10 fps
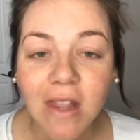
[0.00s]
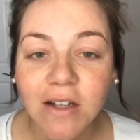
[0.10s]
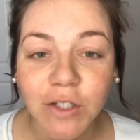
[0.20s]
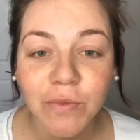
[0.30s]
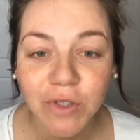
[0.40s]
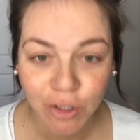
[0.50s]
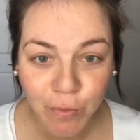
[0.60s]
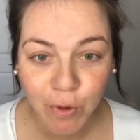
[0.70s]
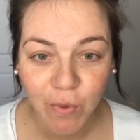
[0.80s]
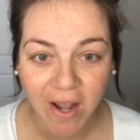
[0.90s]
So I'm
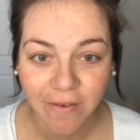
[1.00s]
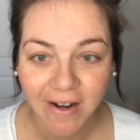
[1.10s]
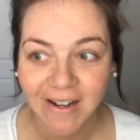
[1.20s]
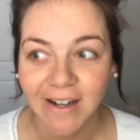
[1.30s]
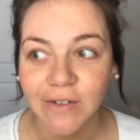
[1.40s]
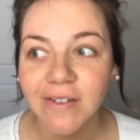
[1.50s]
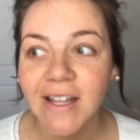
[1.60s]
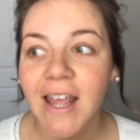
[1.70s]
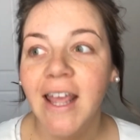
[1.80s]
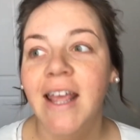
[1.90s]
super white right now,
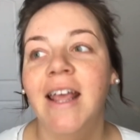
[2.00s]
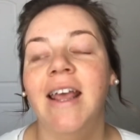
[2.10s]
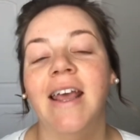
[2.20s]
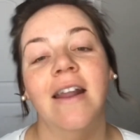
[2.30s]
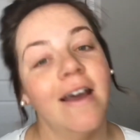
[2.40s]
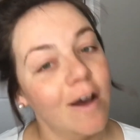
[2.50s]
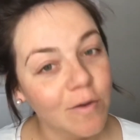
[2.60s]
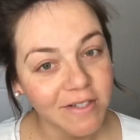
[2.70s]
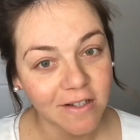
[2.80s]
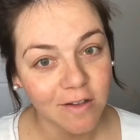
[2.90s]
and I
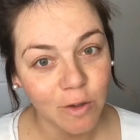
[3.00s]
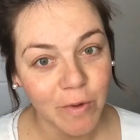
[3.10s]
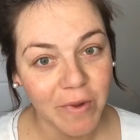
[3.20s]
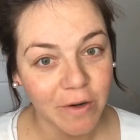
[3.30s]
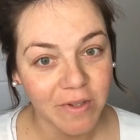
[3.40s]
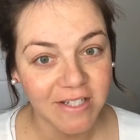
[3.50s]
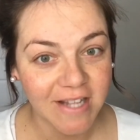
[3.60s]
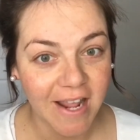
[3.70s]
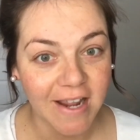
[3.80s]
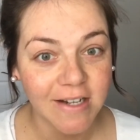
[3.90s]
always look a little bit better with the
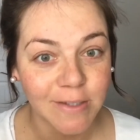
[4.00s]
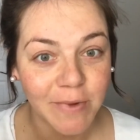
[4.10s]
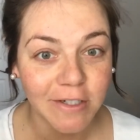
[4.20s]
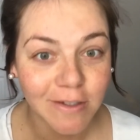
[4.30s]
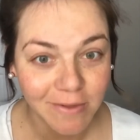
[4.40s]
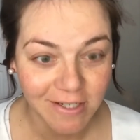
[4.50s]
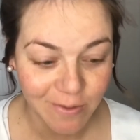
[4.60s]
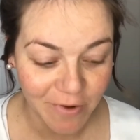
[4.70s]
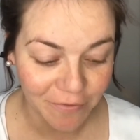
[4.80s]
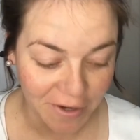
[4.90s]
tan, especially because
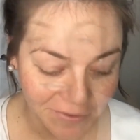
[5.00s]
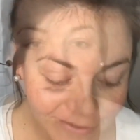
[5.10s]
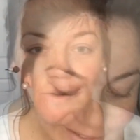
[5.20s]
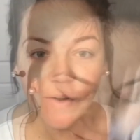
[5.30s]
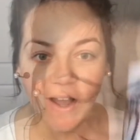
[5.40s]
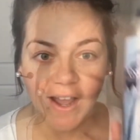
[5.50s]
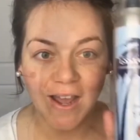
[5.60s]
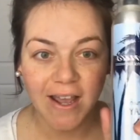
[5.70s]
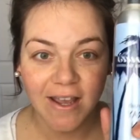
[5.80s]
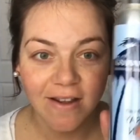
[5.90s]
of my freckles. So
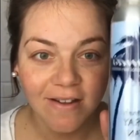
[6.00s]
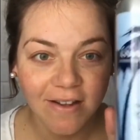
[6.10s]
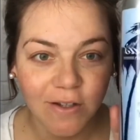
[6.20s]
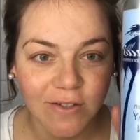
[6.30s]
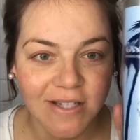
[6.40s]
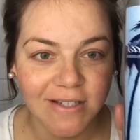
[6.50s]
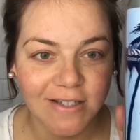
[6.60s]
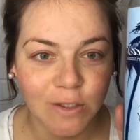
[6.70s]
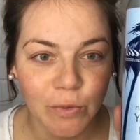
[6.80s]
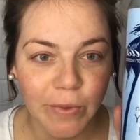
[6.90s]
I use
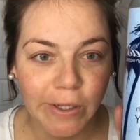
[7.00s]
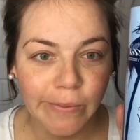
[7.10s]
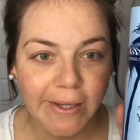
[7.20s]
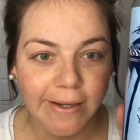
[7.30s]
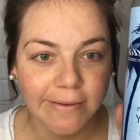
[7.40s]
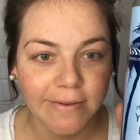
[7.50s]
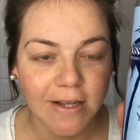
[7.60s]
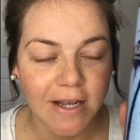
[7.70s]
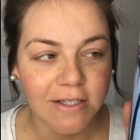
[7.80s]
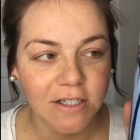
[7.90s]
this little baby.
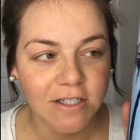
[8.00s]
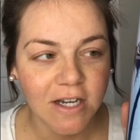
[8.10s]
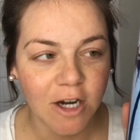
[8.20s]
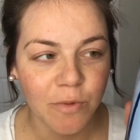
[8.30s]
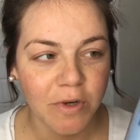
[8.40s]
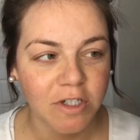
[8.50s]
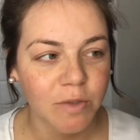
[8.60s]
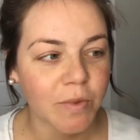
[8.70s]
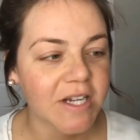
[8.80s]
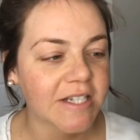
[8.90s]
It's just an airbrush
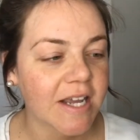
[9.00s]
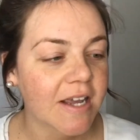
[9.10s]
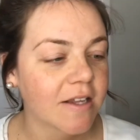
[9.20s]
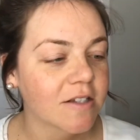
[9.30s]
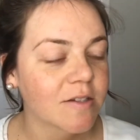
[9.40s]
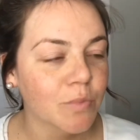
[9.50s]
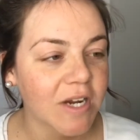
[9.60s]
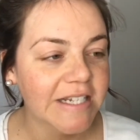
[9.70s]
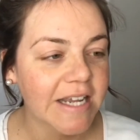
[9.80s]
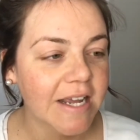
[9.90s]

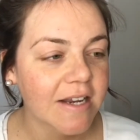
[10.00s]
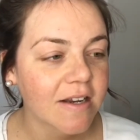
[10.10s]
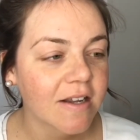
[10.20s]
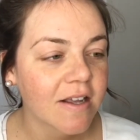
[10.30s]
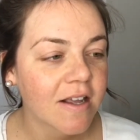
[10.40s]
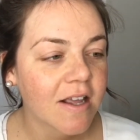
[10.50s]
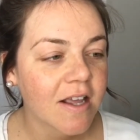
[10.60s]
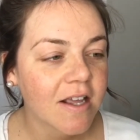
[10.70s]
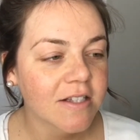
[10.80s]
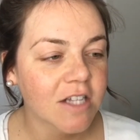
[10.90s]
spray tan.
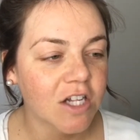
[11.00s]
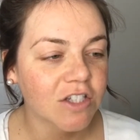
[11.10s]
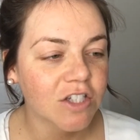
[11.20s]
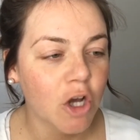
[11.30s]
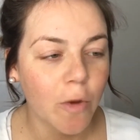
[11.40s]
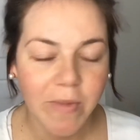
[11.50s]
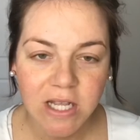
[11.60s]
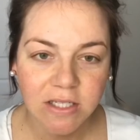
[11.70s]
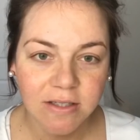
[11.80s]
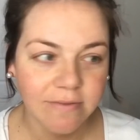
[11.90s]
It's called
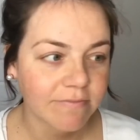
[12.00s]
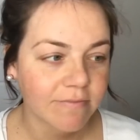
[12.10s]
Thomas.